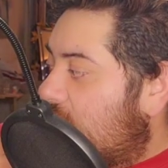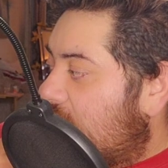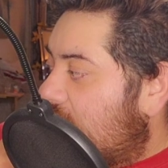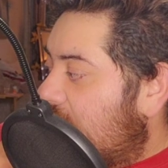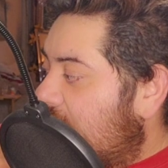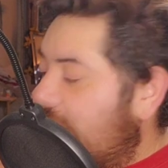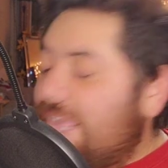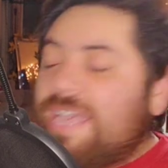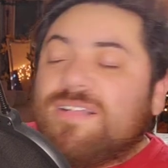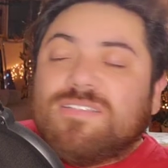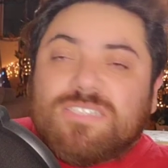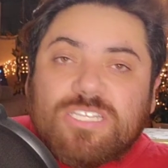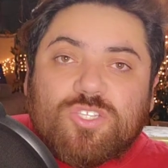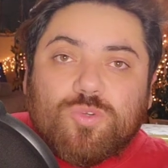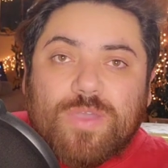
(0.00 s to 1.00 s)
legal
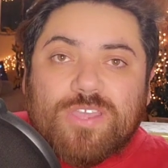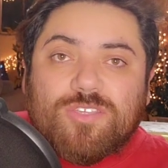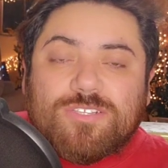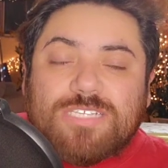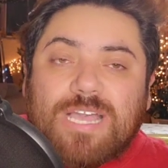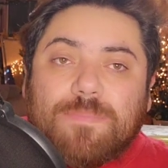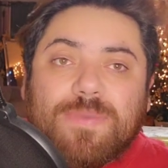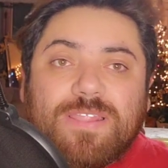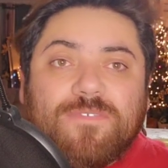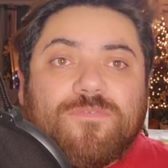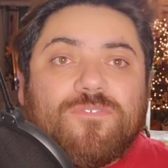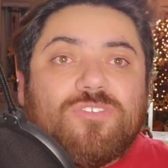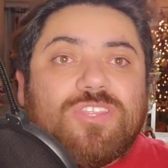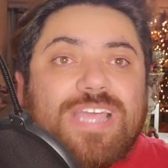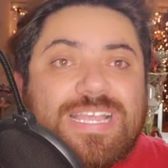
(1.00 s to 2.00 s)
situations happening
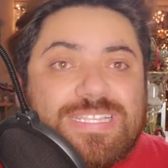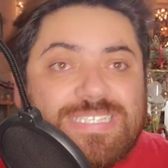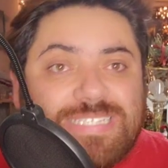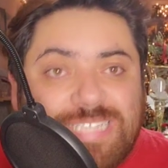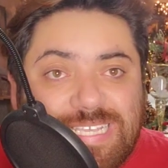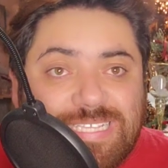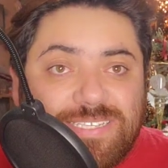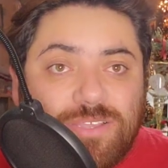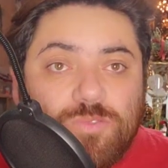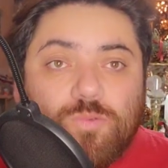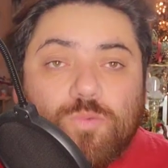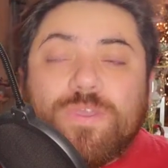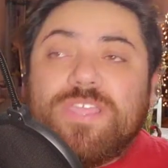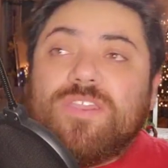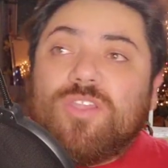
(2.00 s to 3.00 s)
for that season.
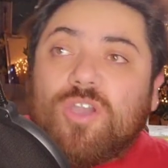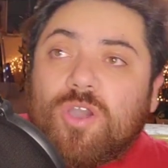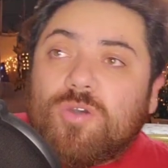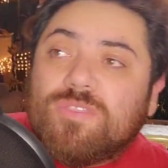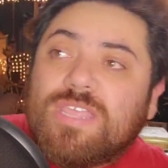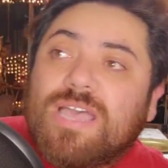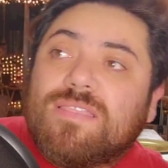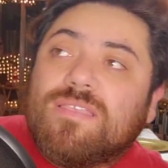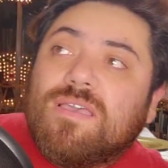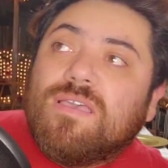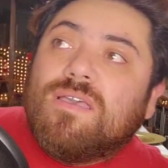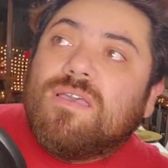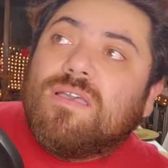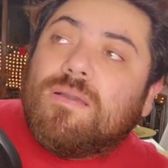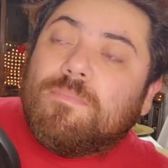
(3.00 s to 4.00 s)
We know that
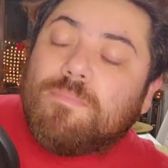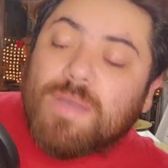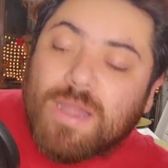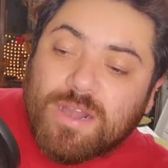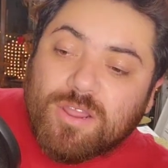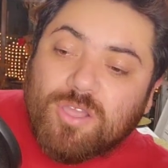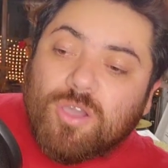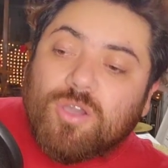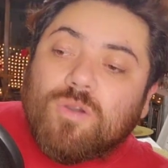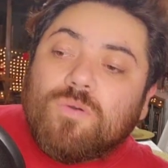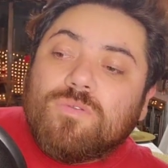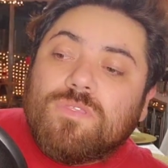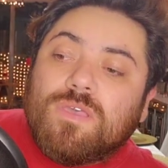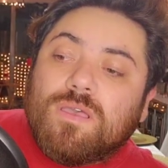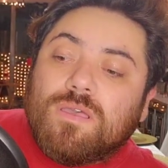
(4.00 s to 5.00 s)
Marco,
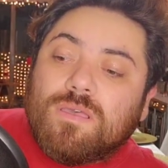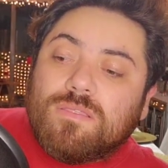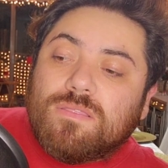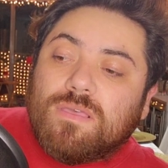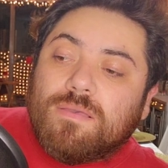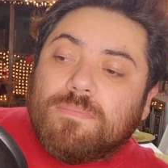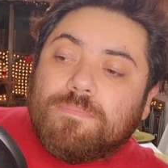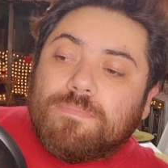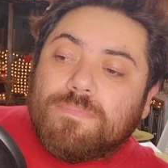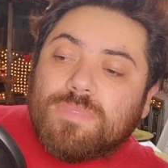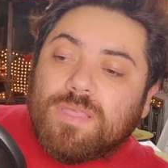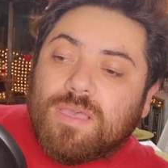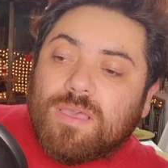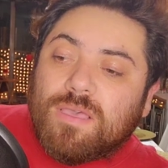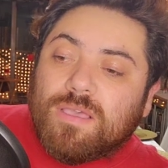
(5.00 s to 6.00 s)

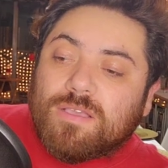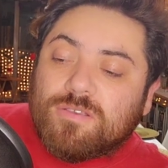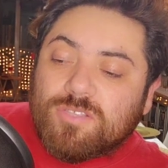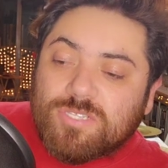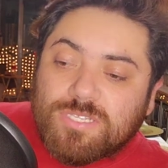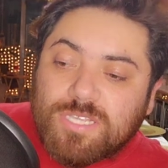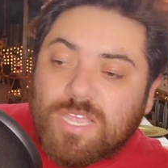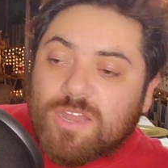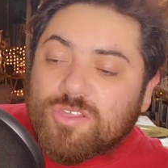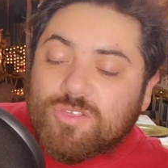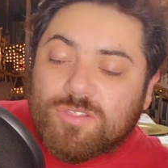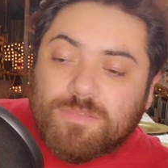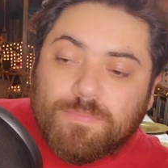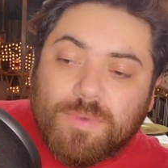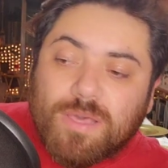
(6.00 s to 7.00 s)
the concierge
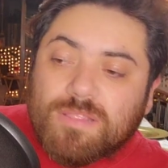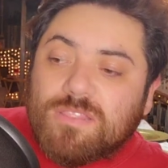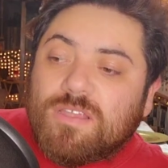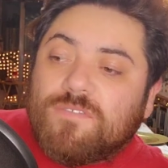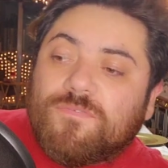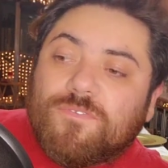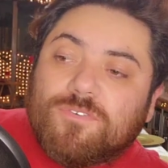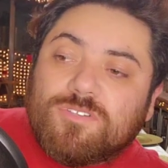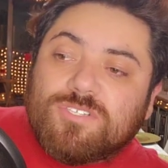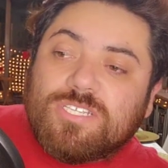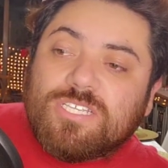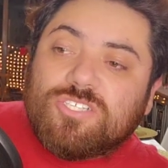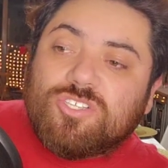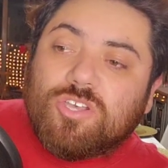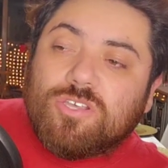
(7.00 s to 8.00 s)
or the butler for
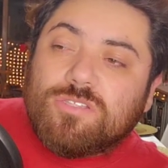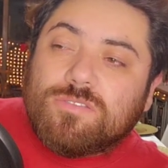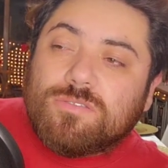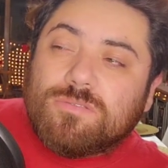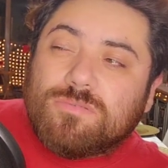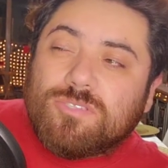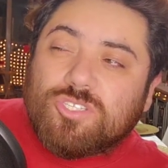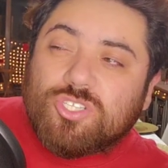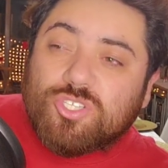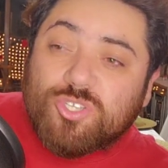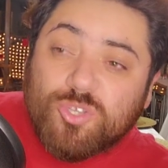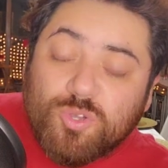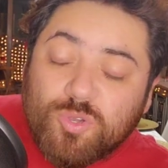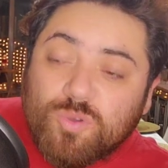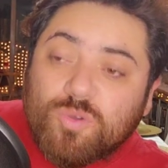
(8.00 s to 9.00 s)
season
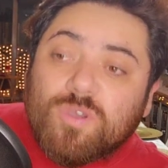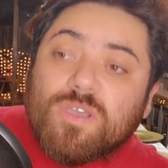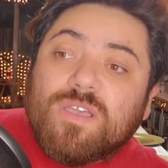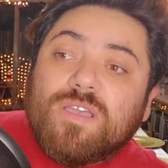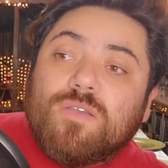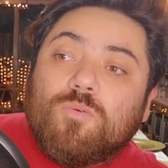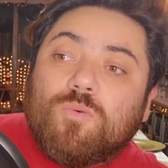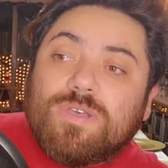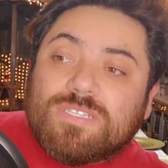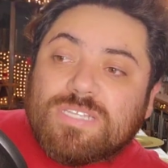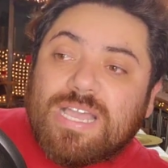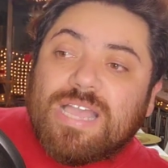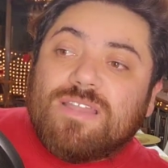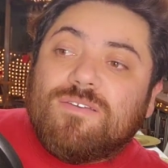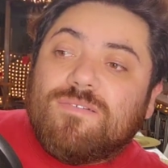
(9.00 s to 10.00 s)
2, was
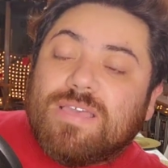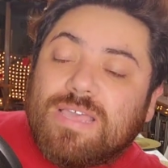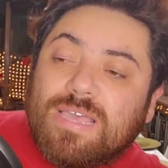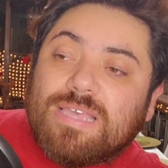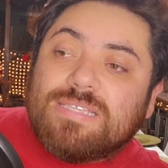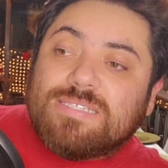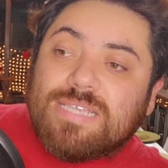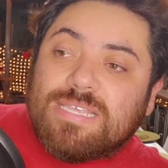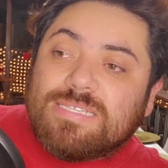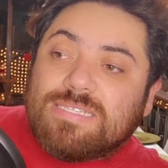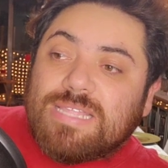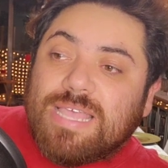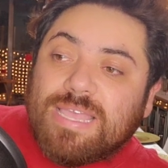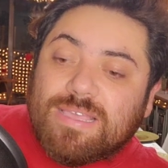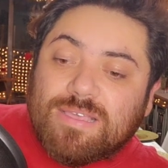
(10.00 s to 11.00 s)
kind of is
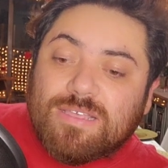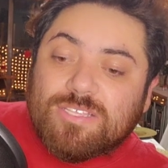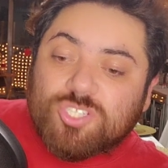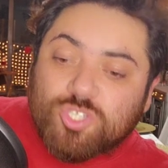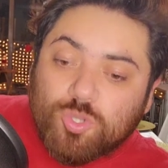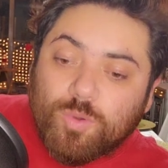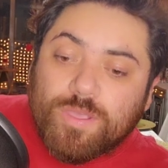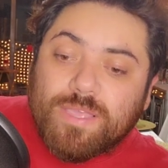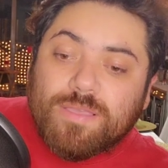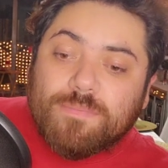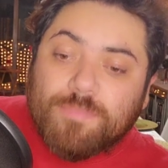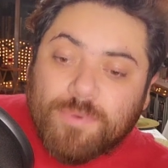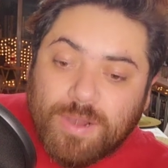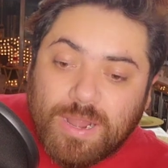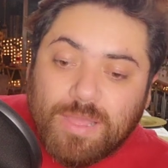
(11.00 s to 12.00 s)
like a suing
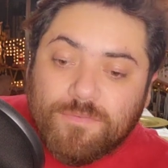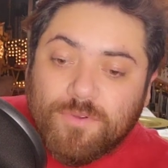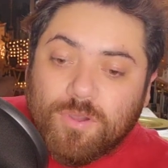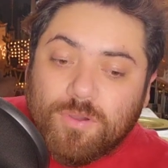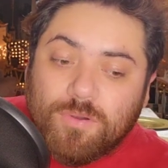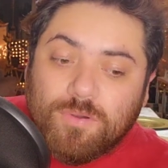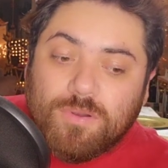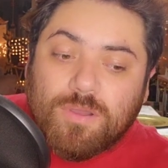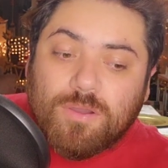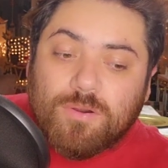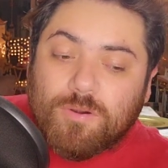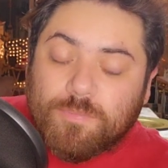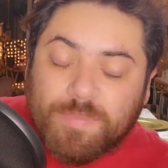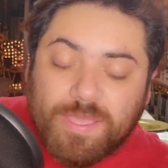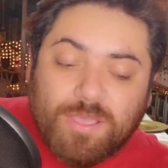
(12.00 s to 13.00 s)
Bravo
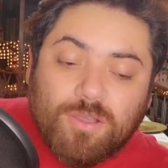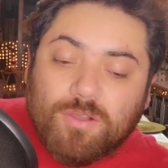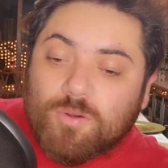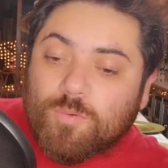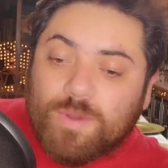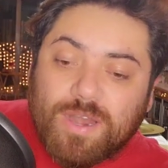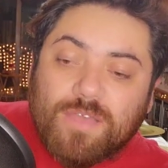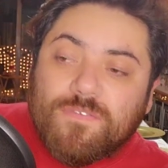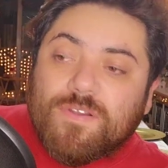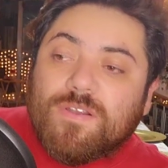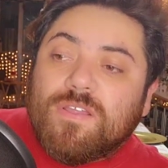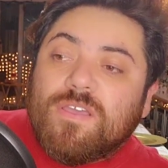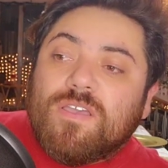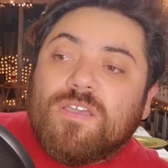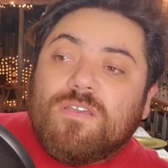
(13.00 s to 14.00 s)
or Peacock or
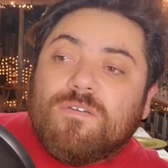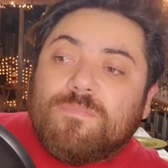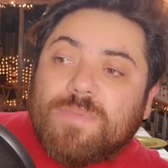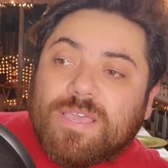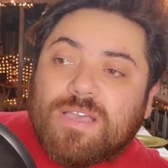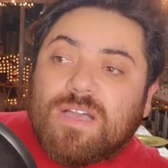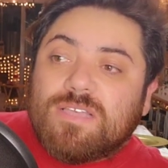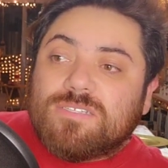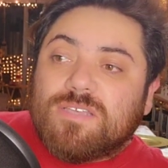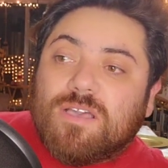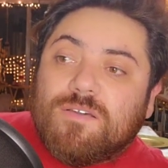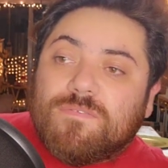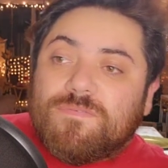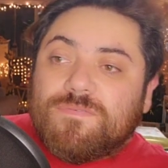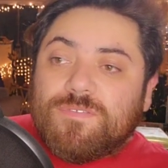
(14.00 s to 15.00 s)
whatever because
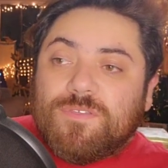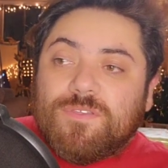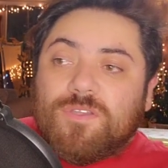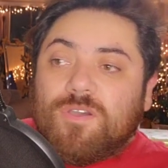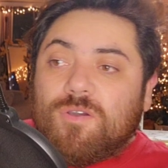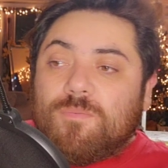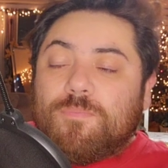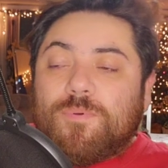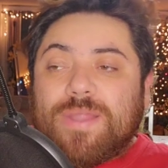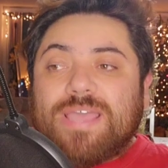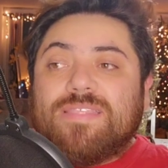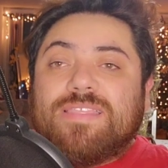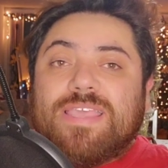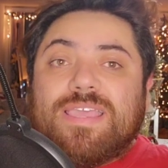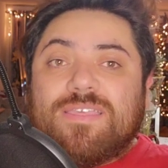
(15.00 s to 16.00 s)
of, you know,
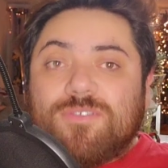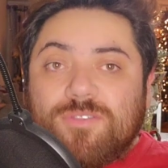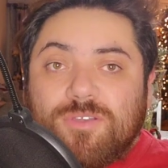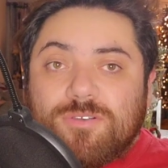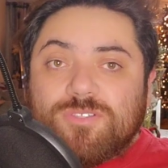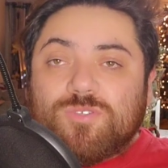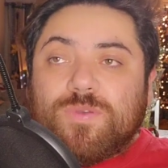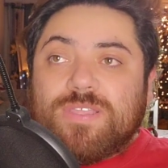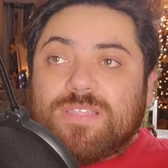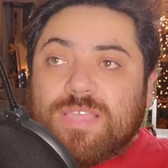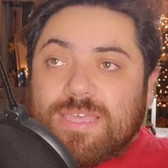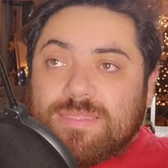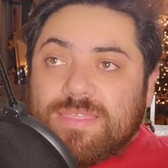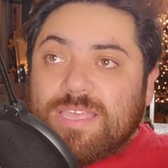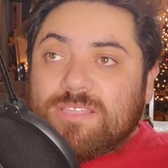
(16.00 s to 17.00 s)
Brandi, you know, doing the
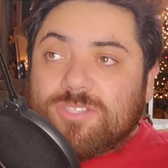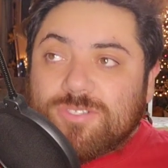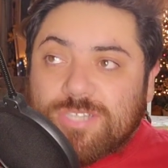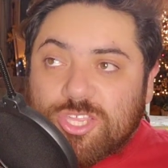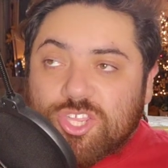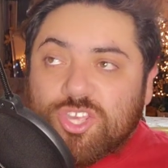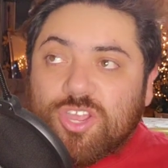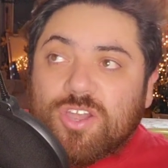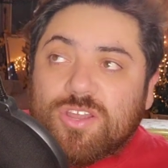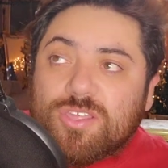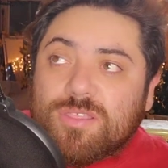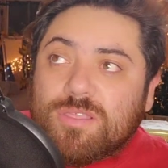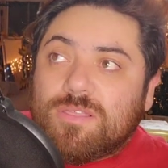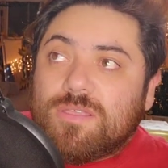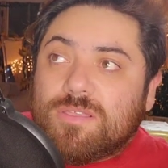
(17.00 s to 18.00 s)
thing to the church
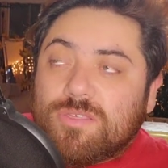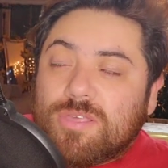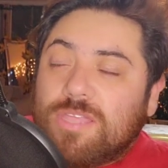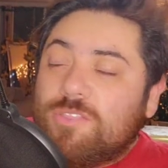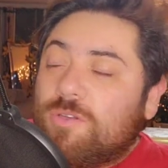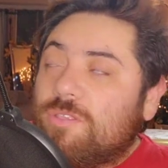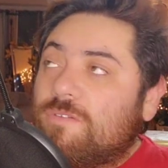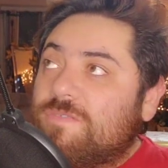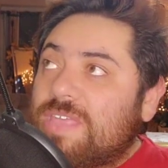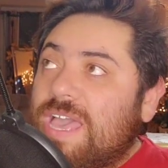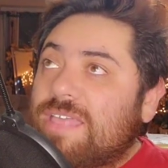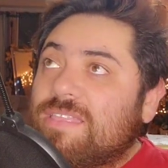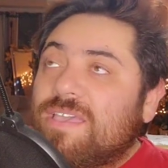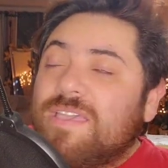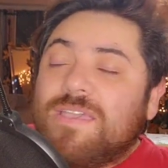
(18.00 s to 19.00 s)
and all of
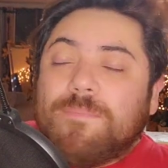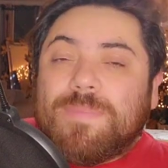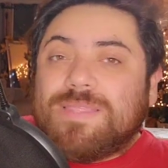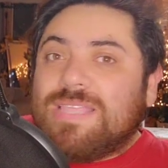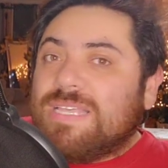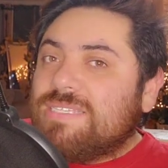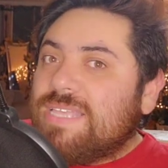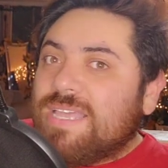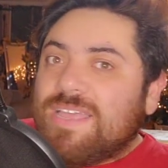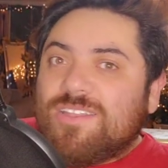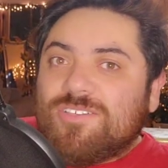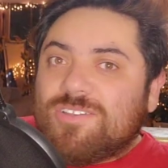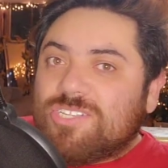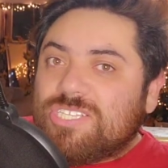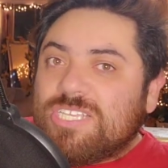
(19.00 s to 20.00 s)
that. But that's like
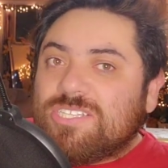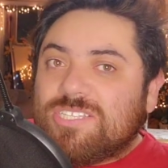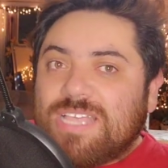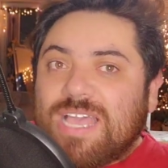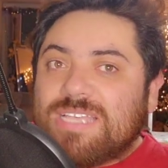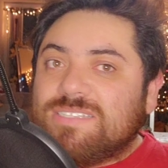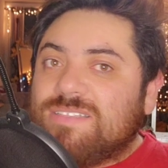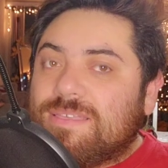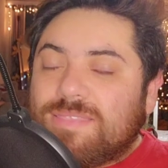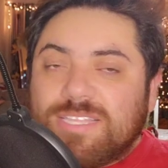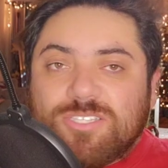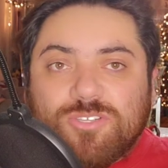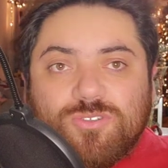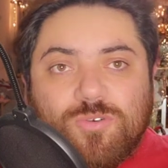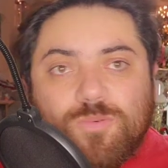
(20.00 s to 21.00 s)
another season that has nothing
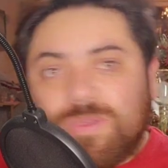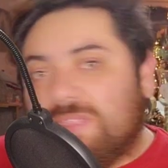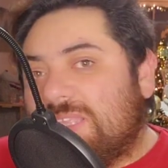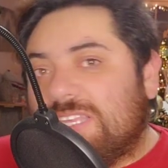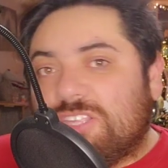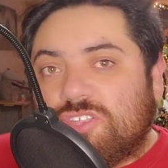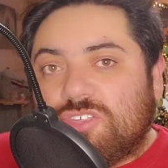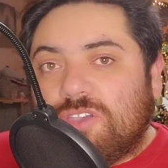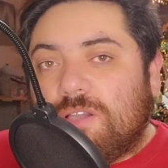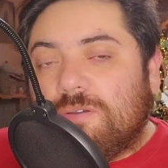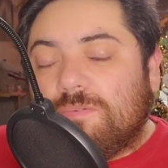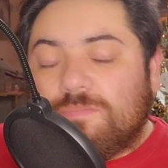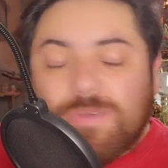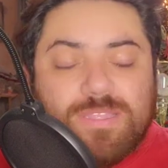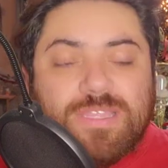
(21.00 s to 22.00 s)
to do with this
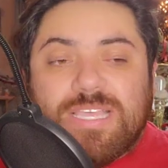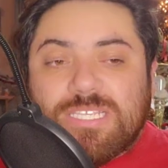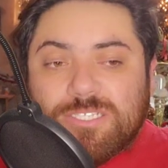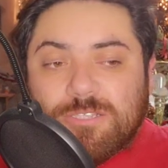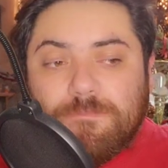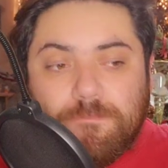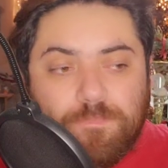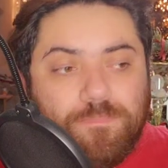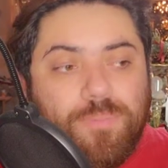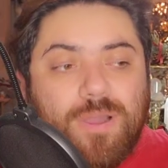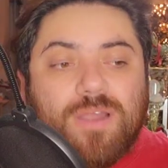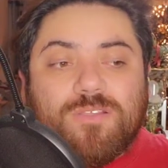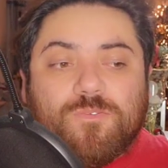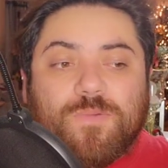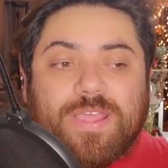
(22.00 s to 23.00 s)
show, with this
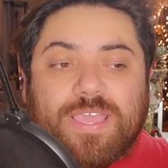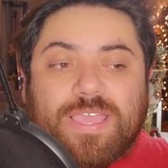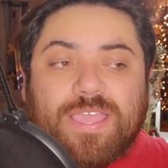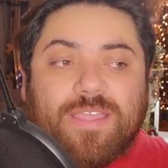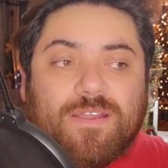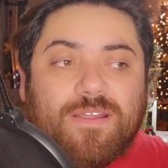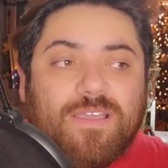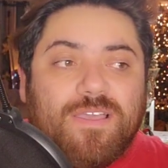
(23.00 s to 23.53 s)
part right here.